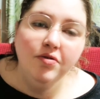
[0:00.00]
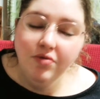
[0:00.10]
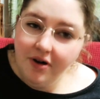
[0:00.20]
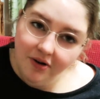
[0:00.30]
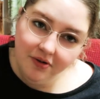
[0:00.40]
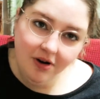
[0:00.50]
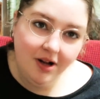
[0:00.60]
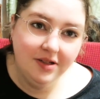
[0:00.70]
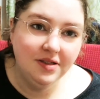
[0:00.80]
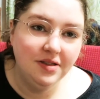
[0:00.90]
run
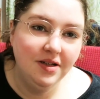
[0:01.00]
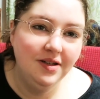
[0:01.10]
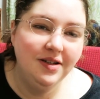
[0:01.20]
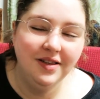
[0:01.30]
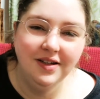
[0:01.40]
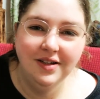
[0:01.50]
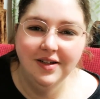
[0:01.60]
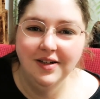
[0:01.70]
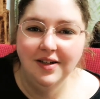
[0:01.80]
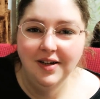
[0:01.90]
across
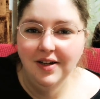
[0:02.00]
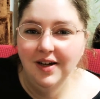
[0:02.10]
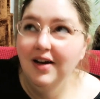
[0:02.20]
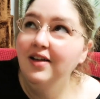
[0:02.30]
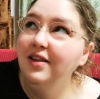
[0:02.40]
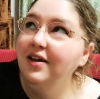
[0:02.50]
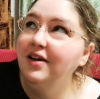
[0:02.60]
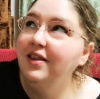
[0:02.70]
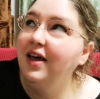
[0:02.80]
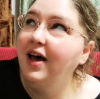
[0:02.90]
the
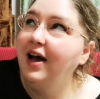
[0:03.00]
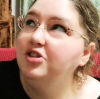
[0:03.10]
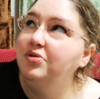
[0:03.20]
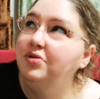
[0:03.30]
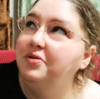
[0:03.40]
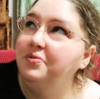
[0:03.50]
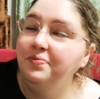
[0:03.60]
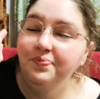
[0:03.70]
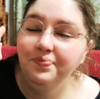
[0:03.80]
actual